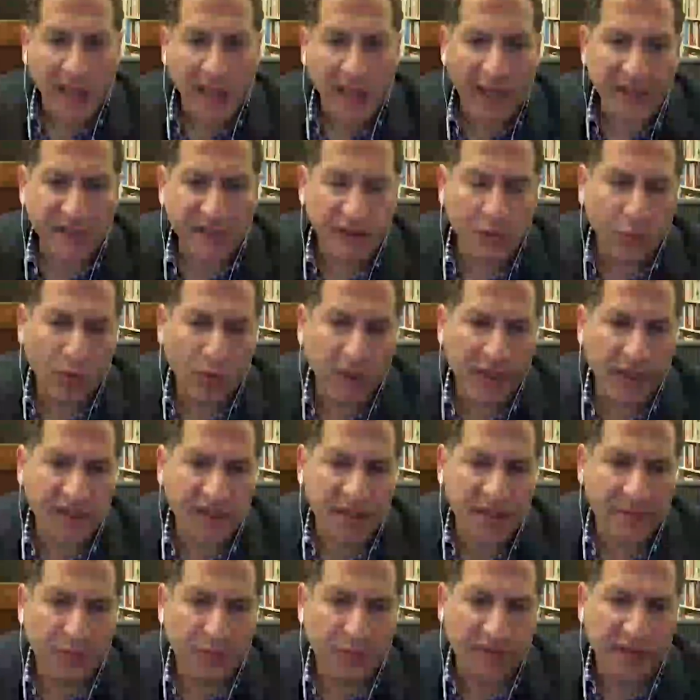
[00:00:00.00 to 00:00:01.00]
And so one of the
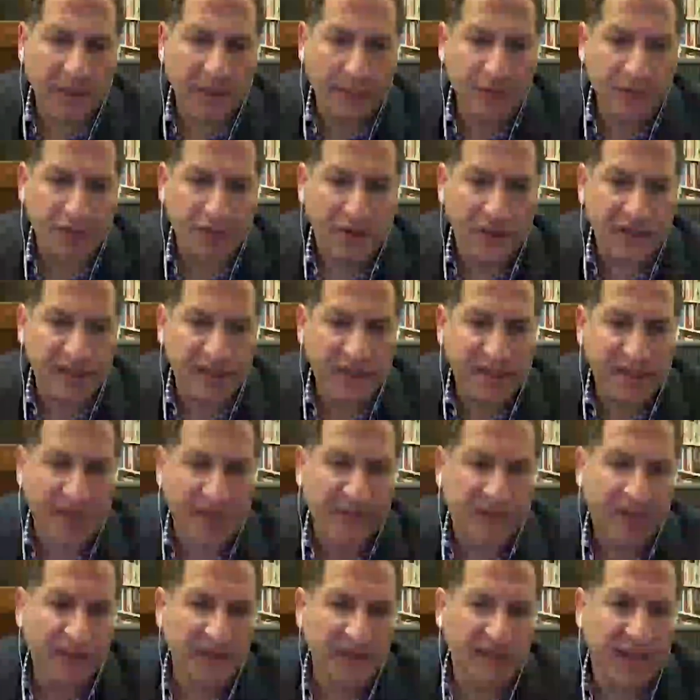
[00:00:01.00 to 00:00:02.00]
things the book demonstrates is
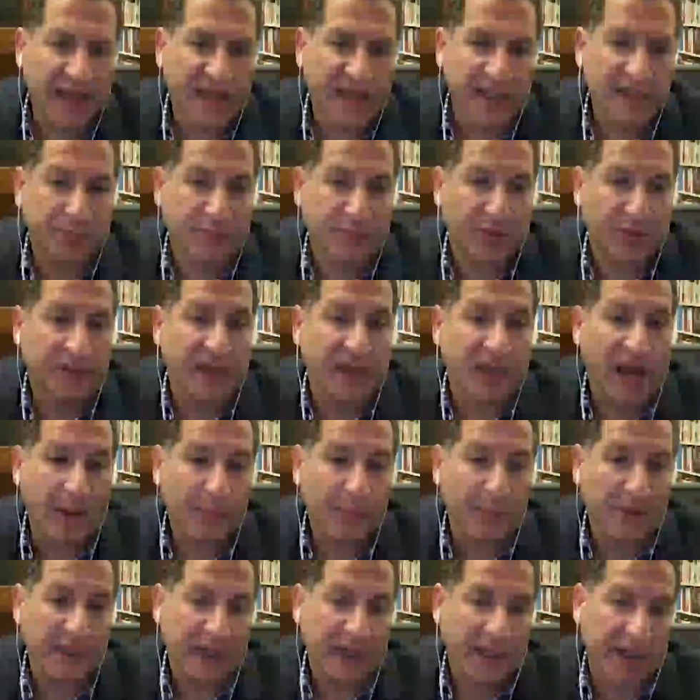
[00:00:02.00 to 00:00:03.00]
that think tanks
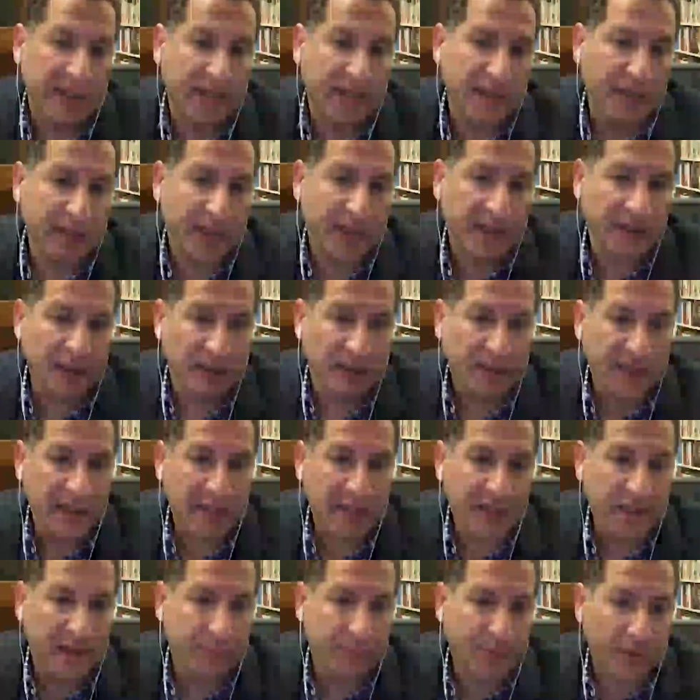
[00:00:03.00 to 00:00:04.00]
predominated in the
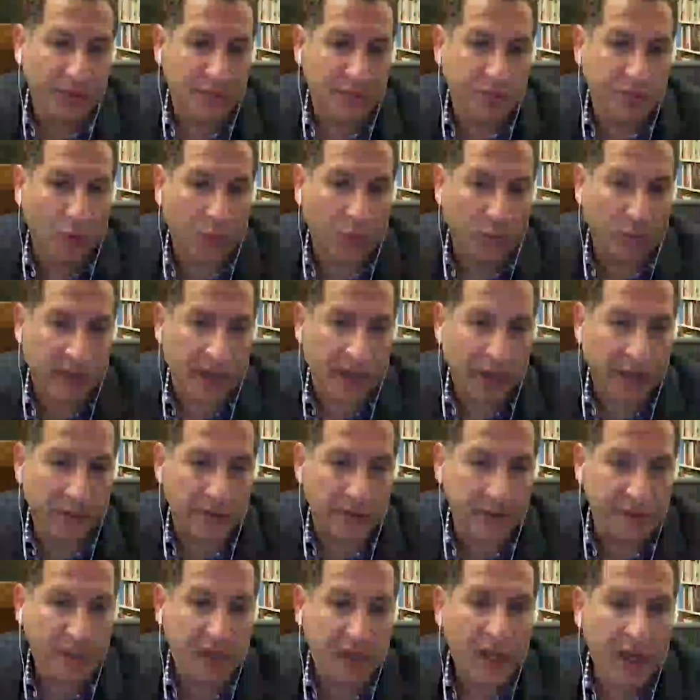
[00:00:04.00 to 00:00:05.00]
late and post-Cold War
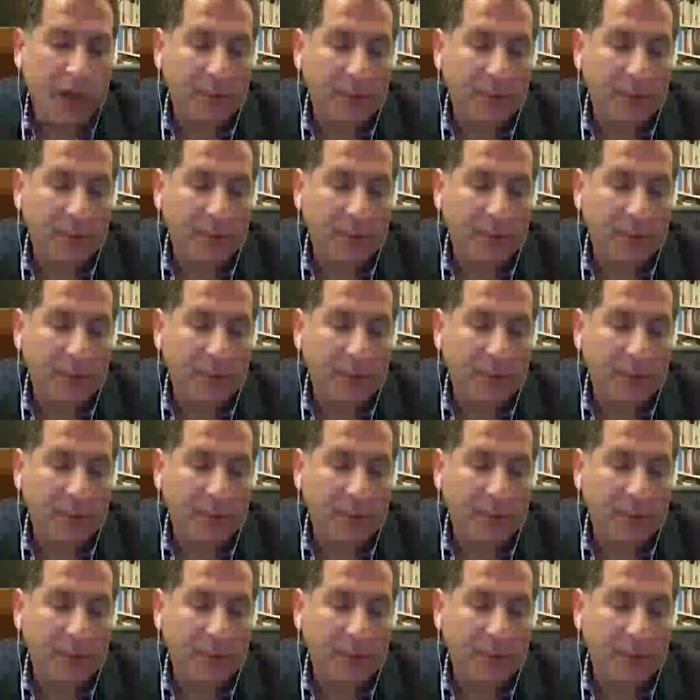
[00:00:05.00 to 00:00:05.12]
eras